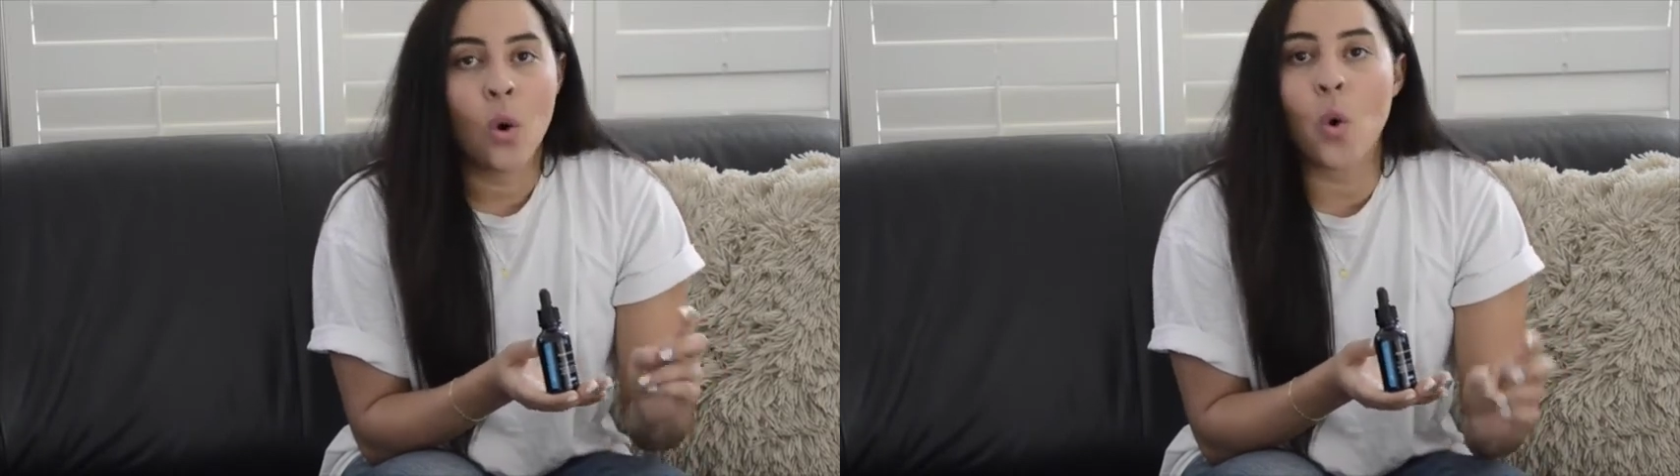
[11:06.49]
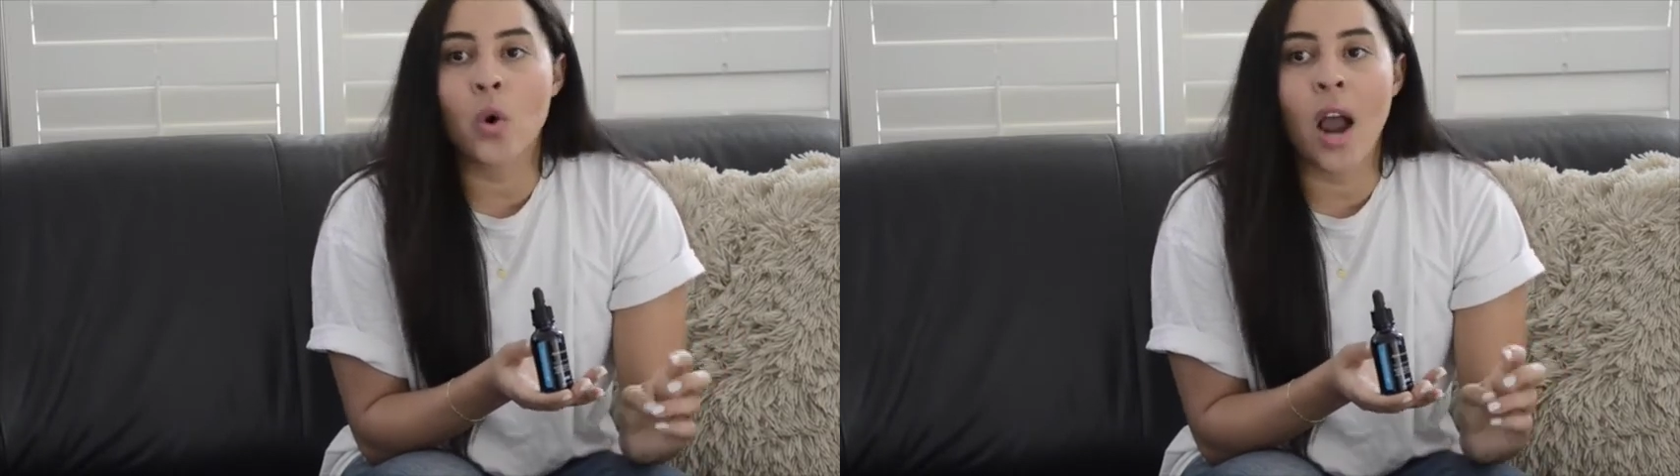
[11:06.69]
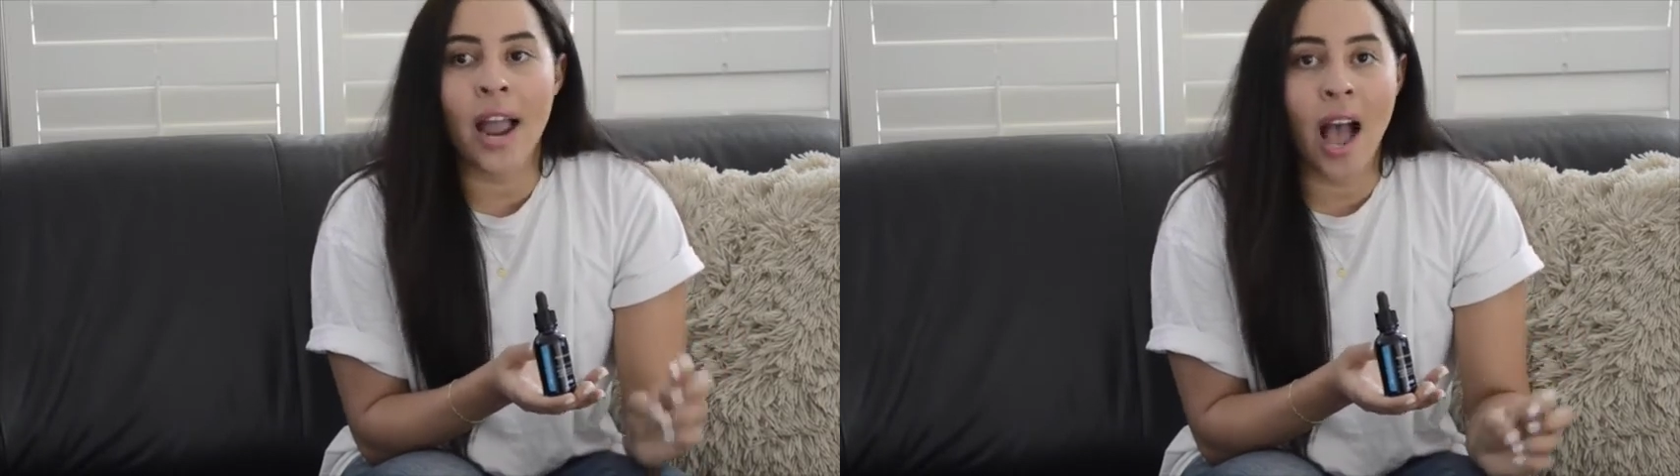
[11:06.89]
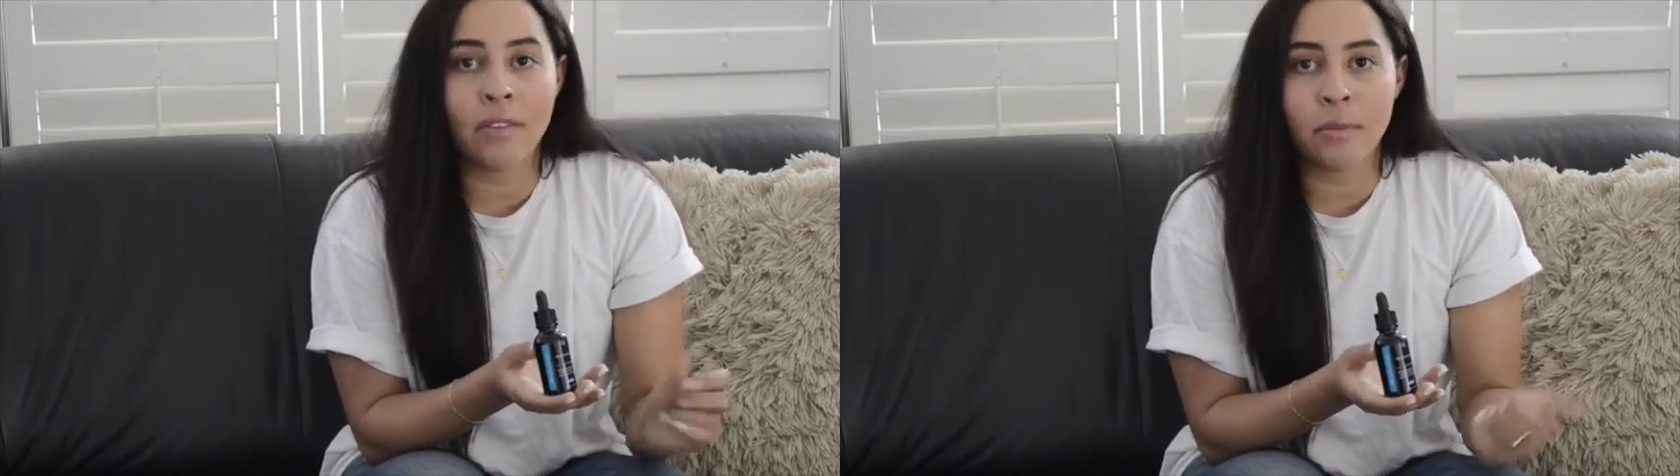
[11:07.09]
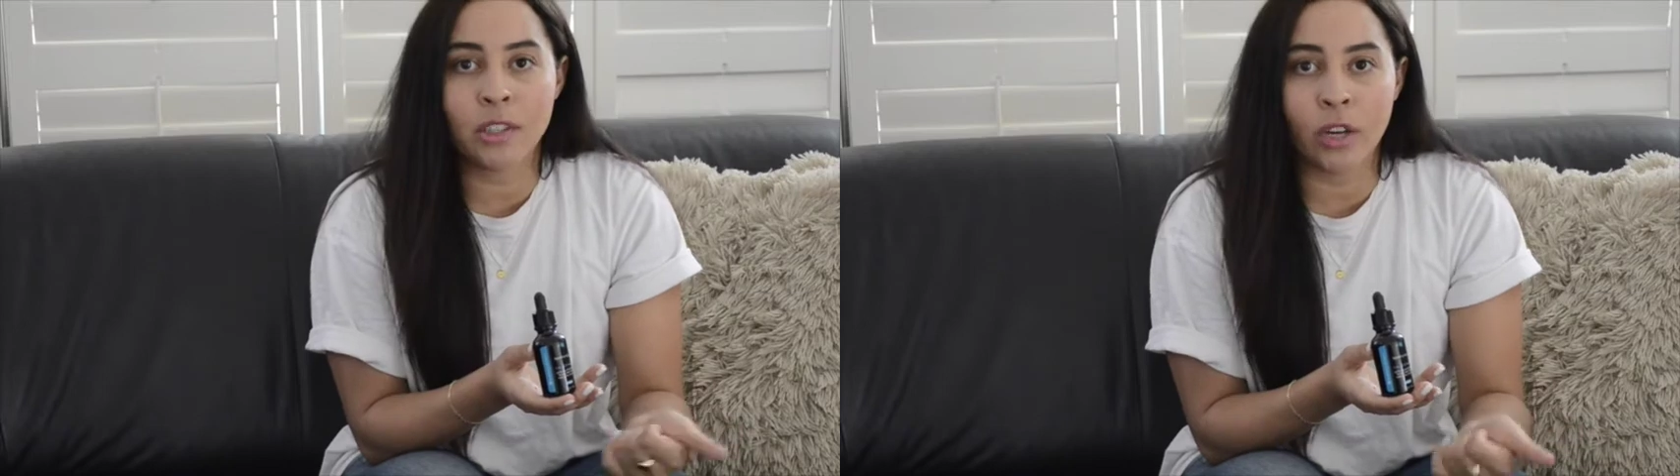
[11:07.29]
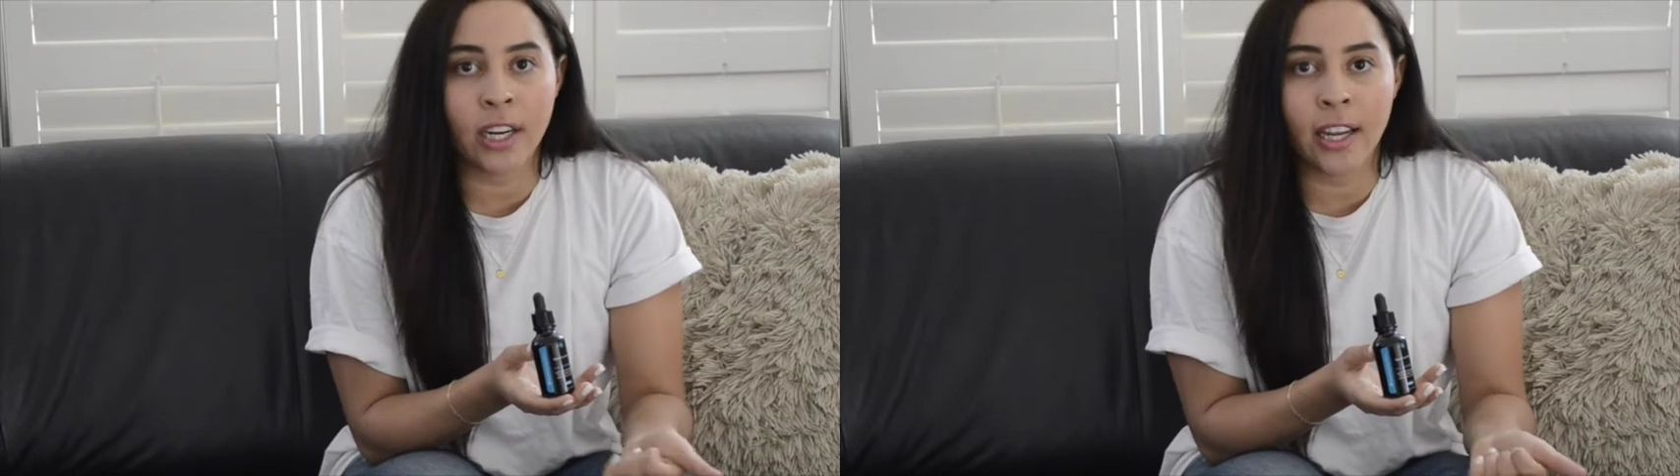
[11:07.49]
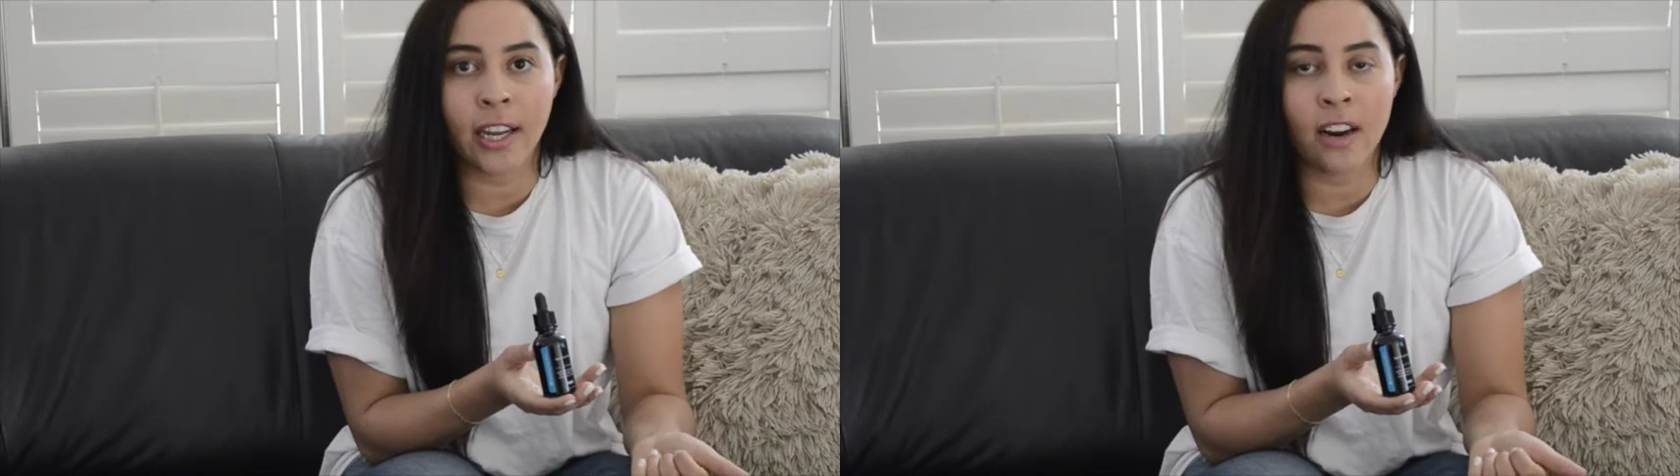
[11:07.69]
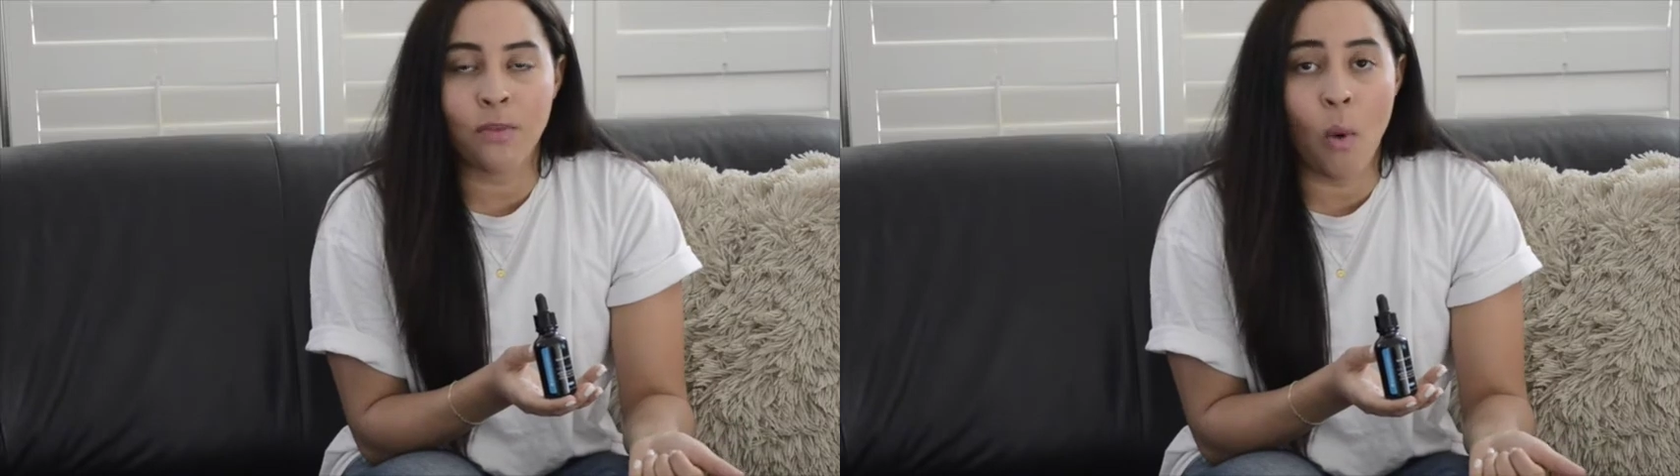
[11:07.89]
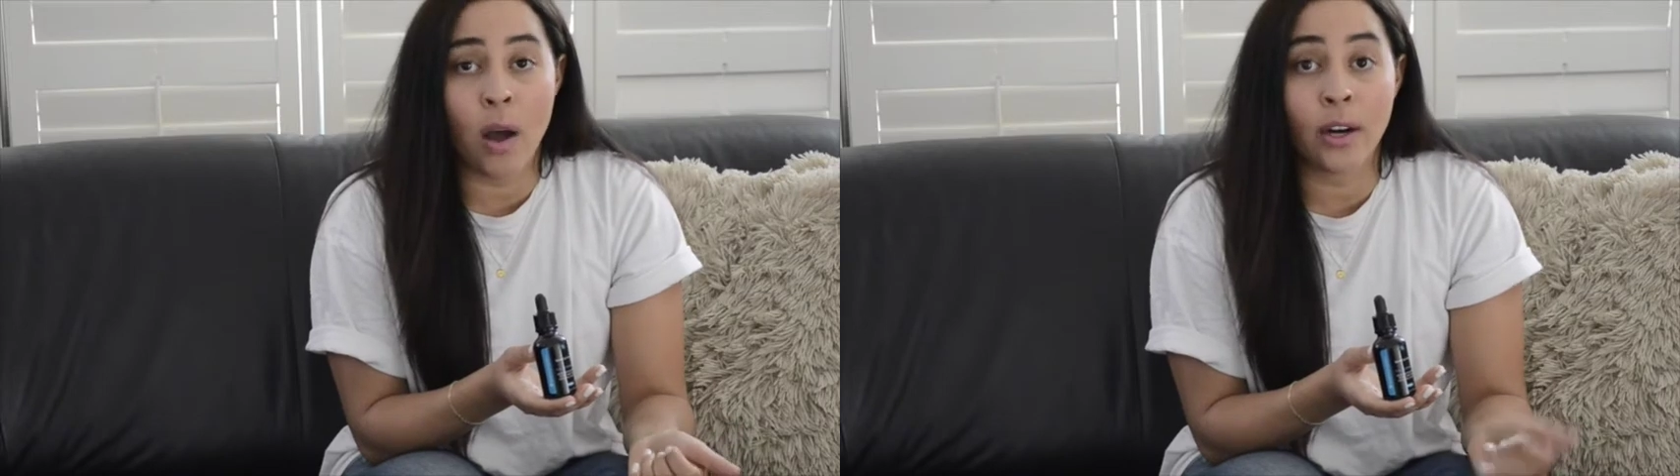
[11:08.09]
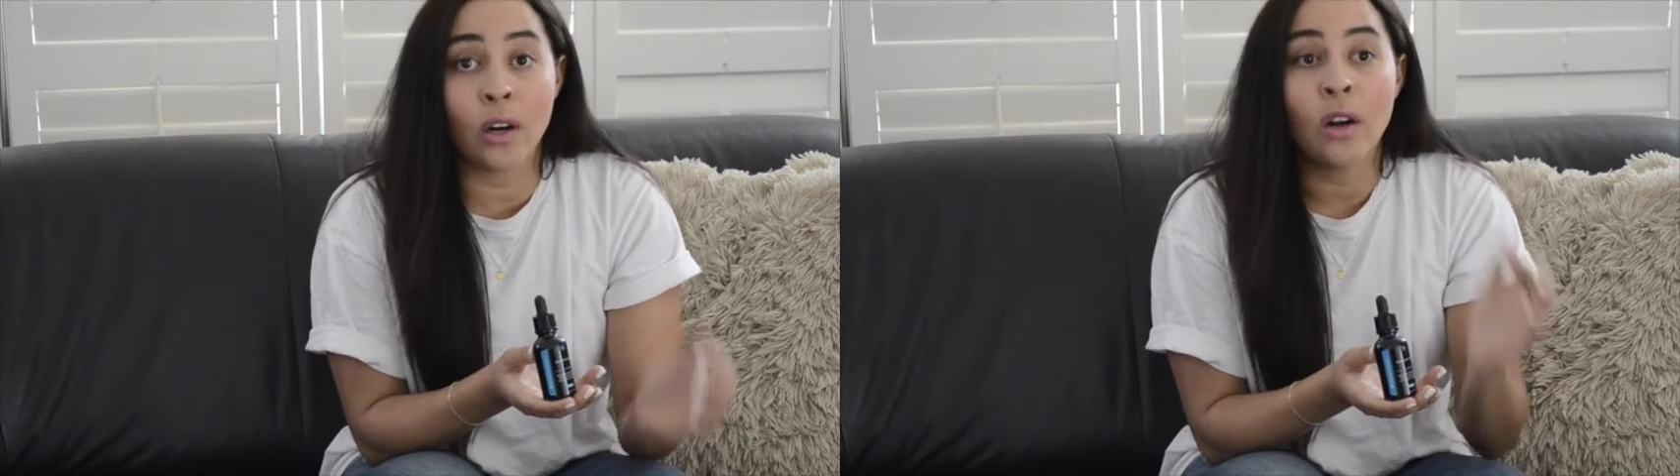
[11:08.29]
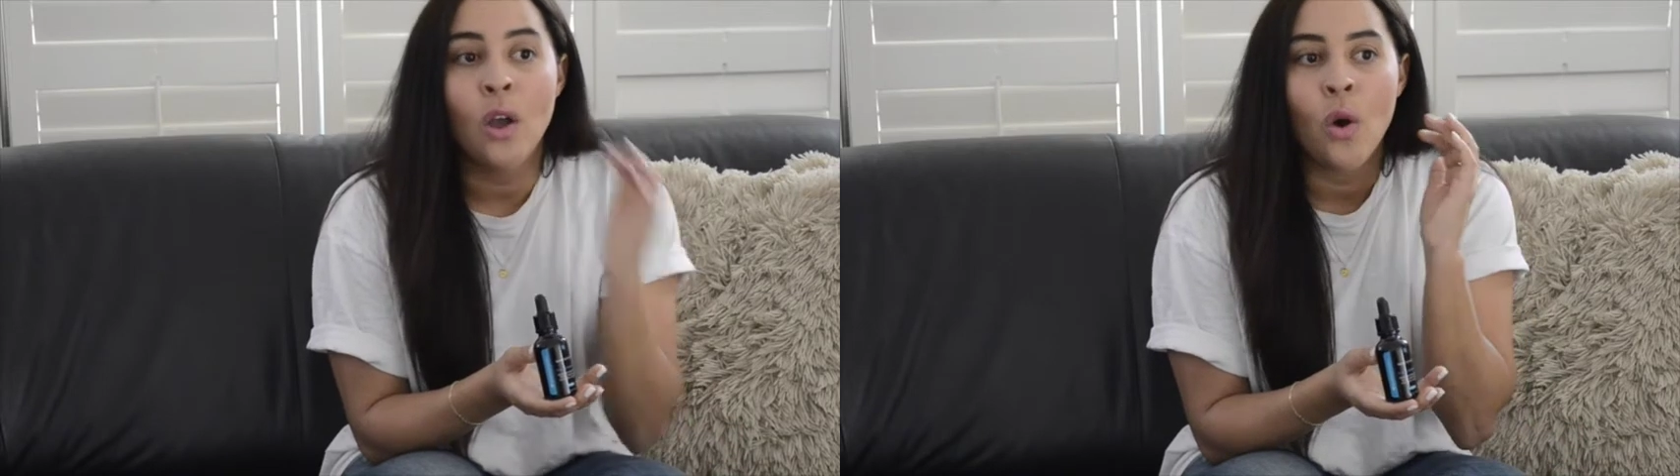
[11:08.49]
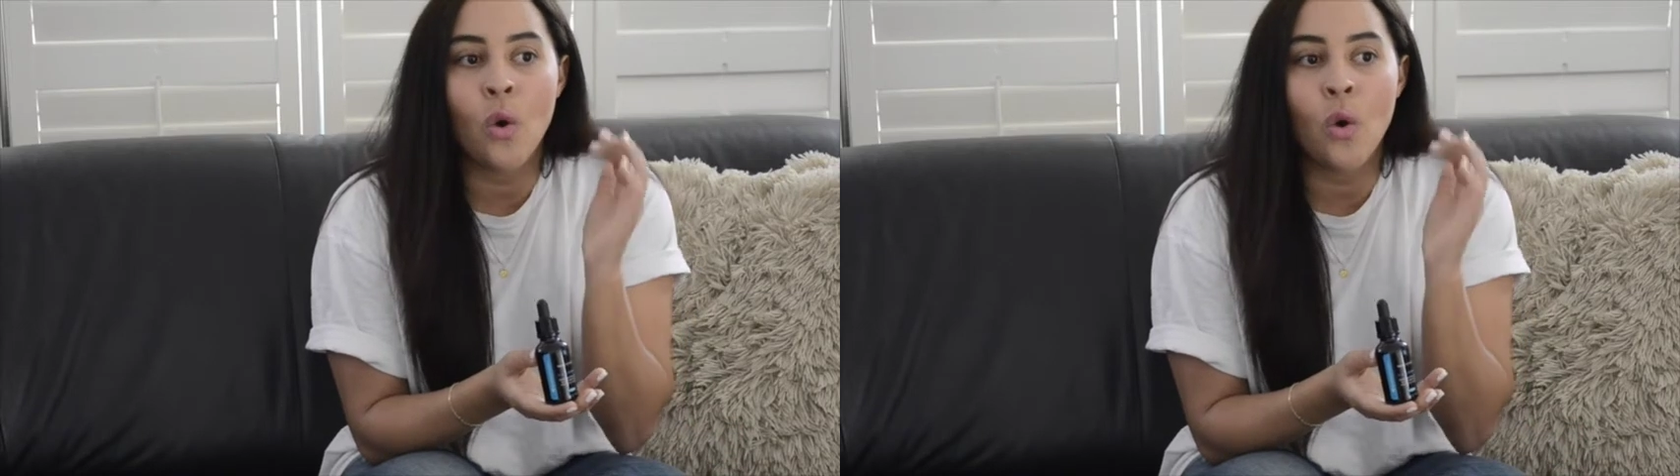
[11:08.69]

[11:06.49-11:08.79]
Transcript: or I haven't been drinking enough water,